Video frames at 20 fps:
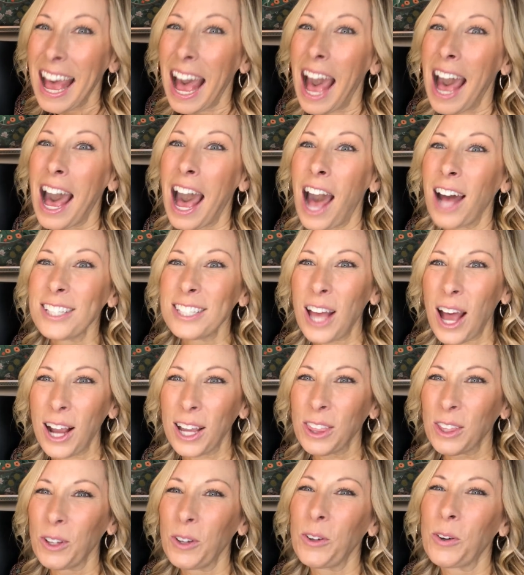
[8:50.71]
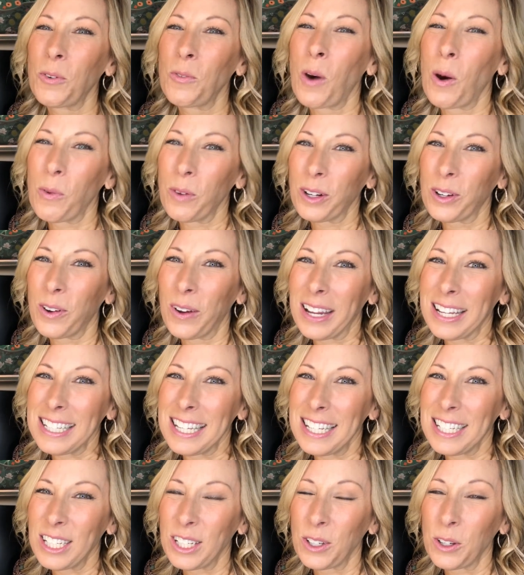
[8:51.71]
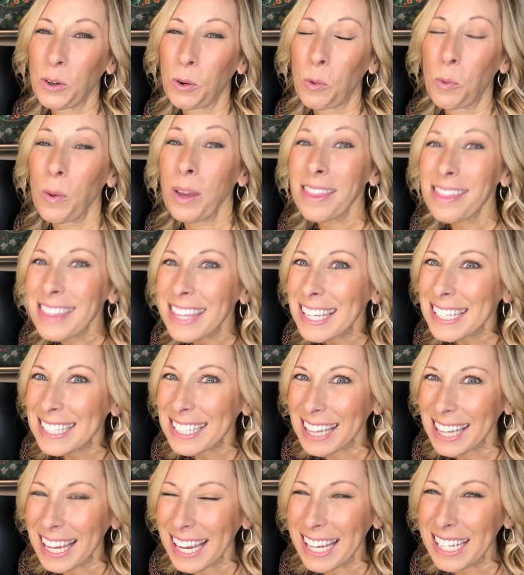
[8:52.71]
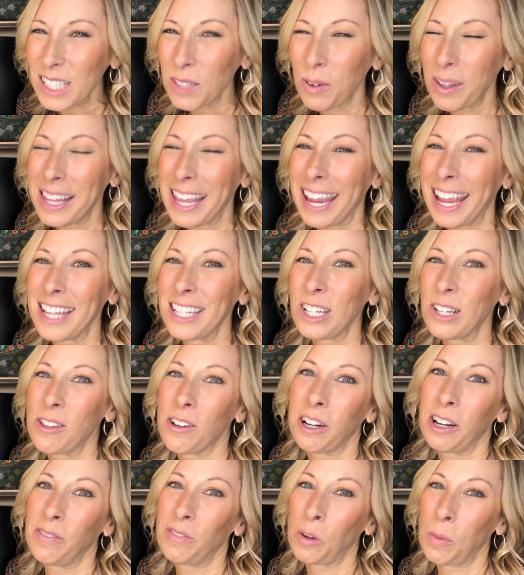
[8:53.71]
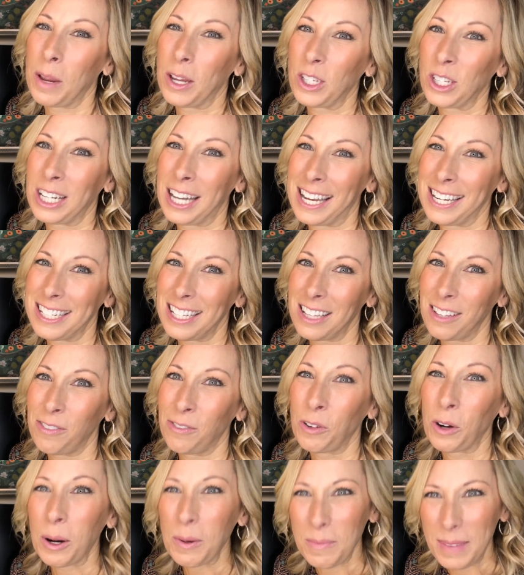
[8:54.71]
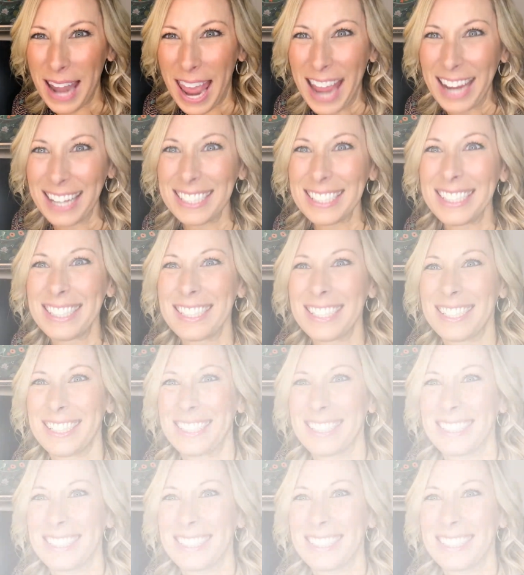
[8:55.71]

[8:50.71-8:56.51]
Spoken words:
I'll talk through what we're going to do with these leads when they enter their information into the form next.